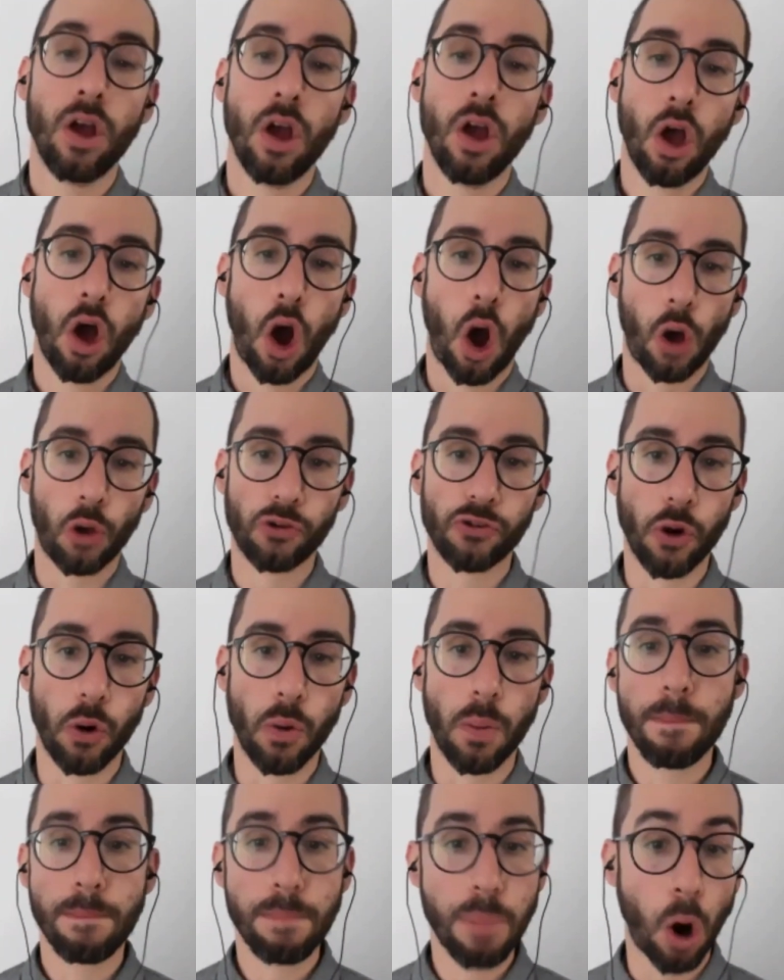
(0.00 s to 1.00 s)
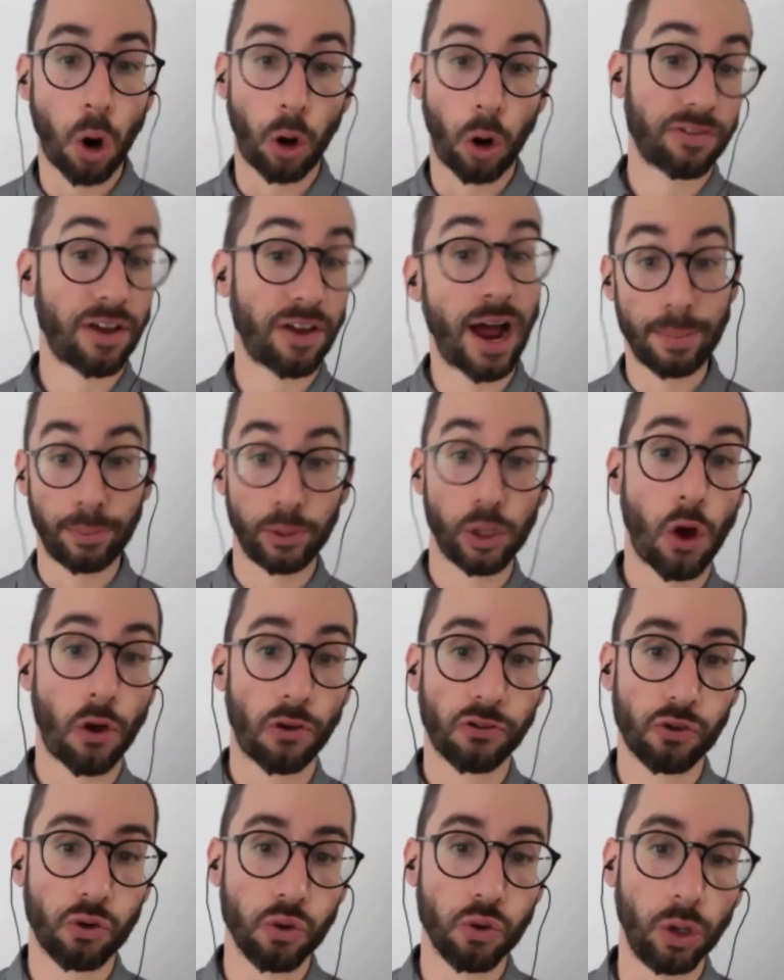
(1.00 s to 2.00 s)
Also, part-time law
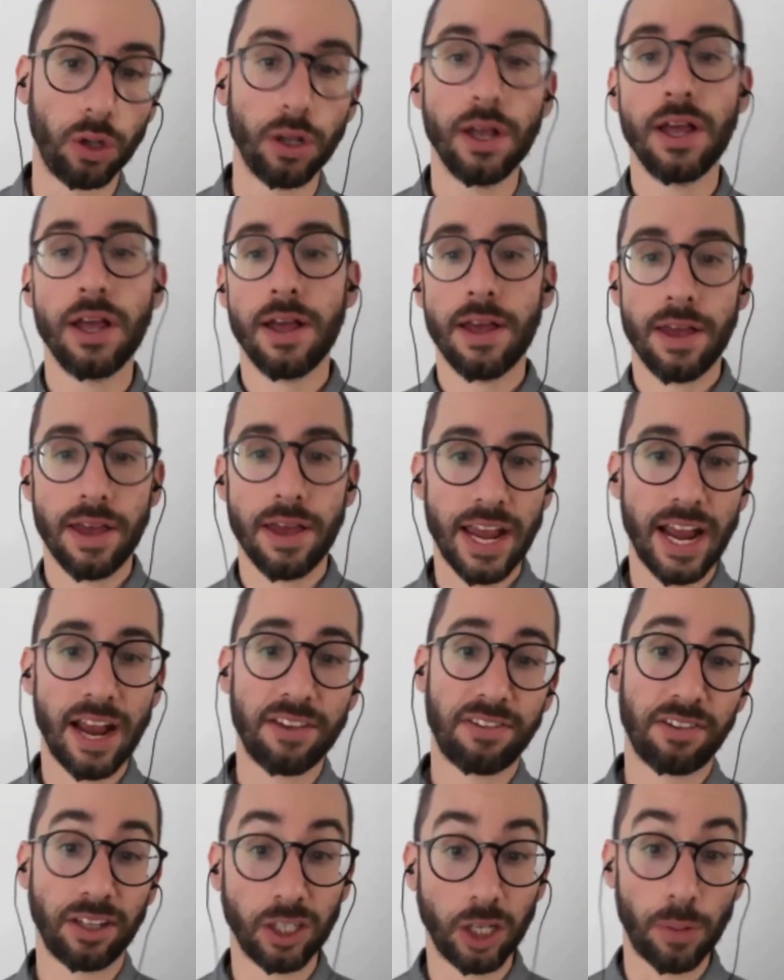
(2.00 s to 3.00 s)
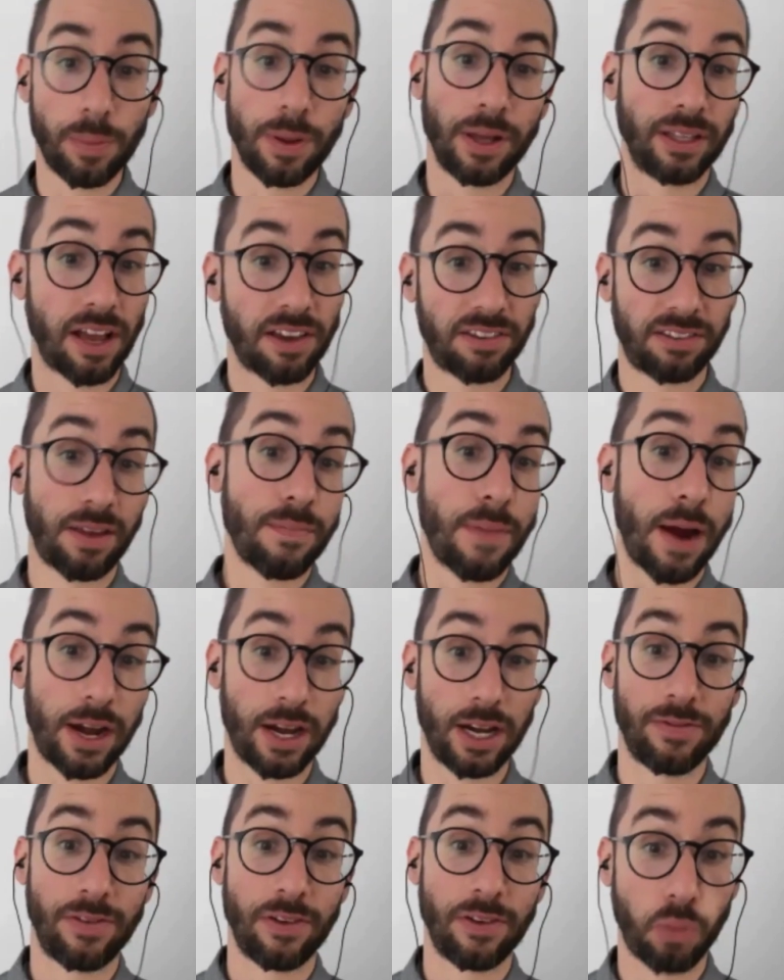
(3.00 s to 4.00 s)
school is a little bit less
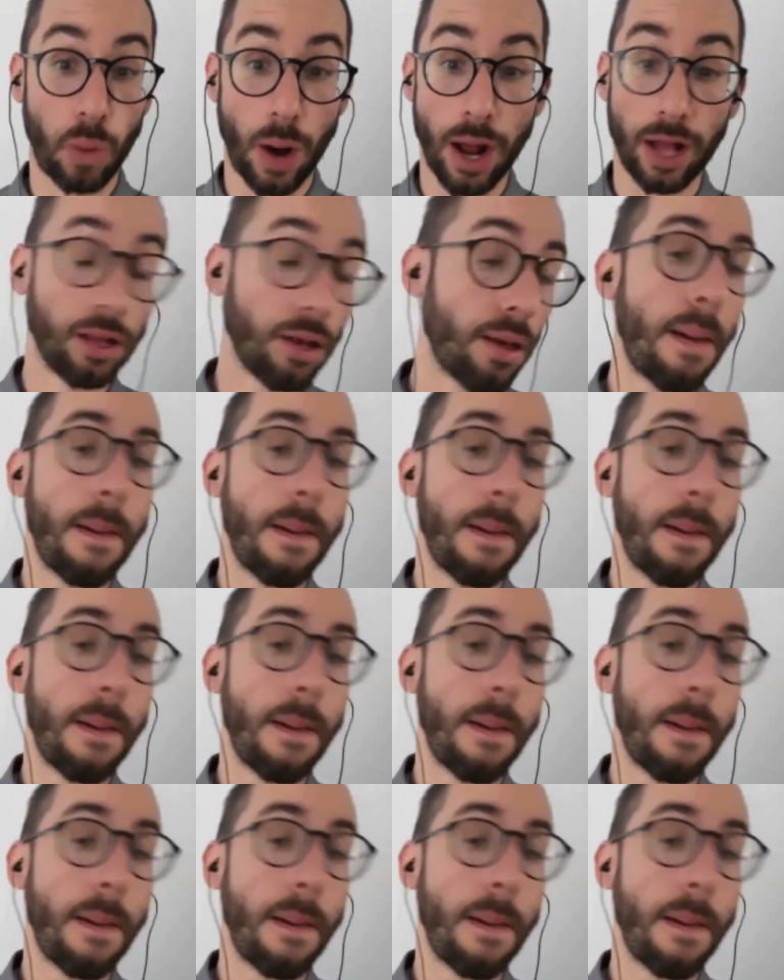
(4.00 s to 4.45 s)
competitive as well,